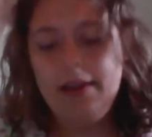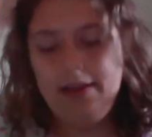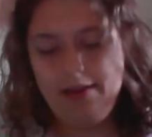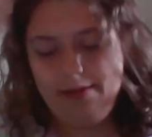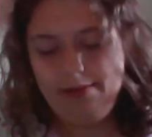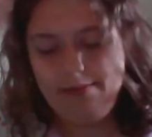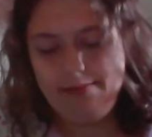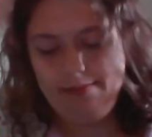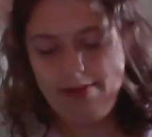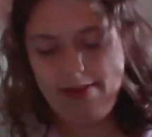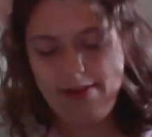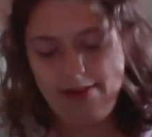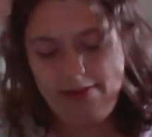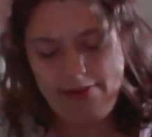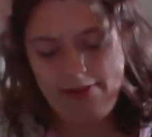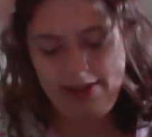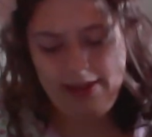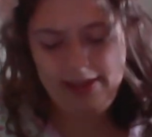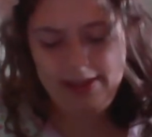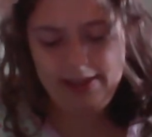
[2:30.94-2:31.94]
Um, if
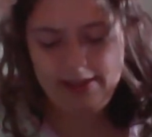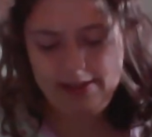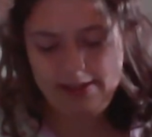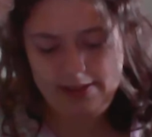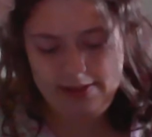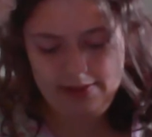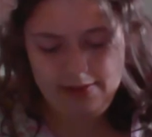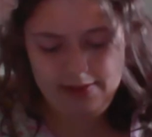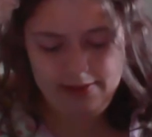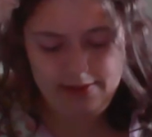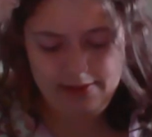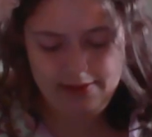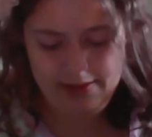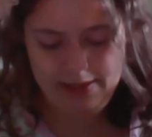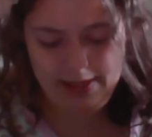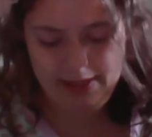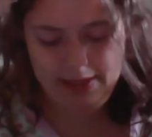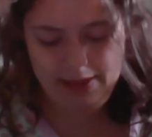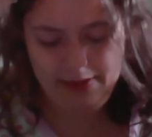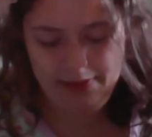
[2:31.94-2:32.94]
you like this
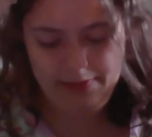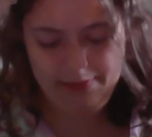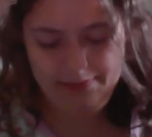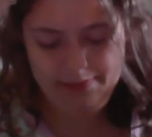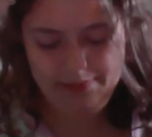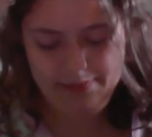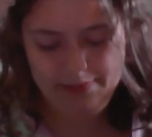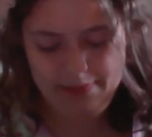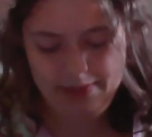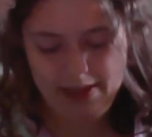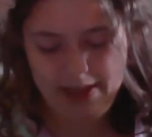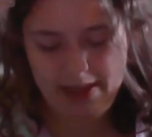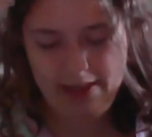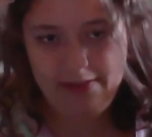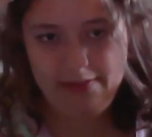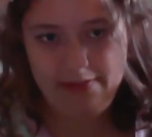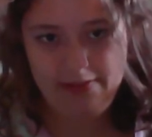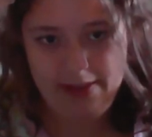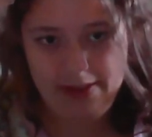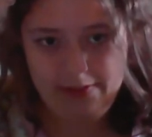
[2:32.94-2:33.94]
video,
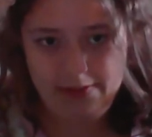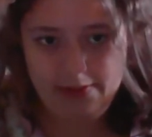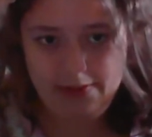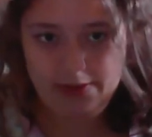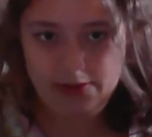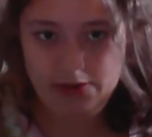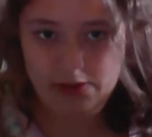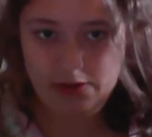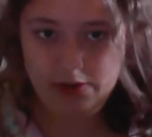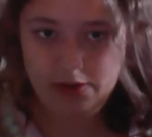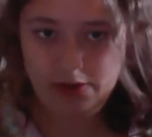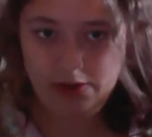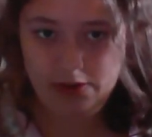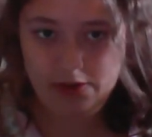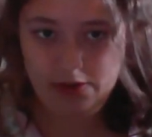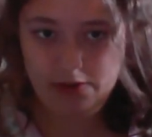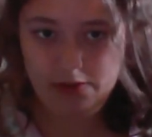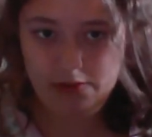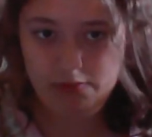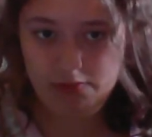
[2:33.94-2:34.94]
like, favorite,
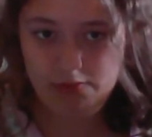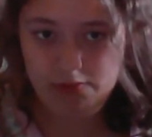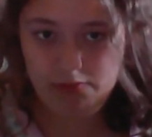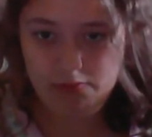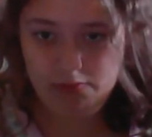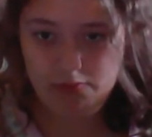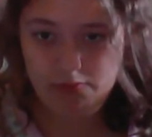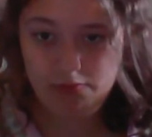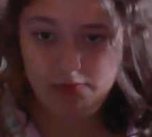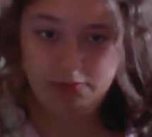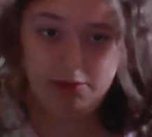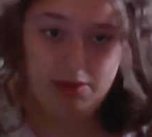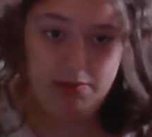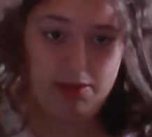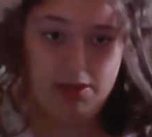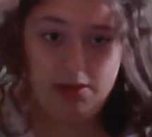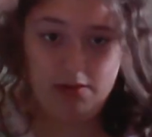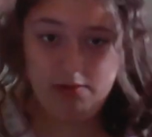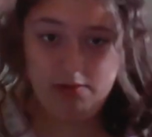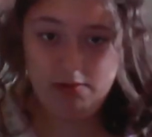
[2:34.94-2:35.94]
share,
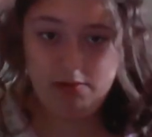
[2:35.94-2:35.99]
maybe?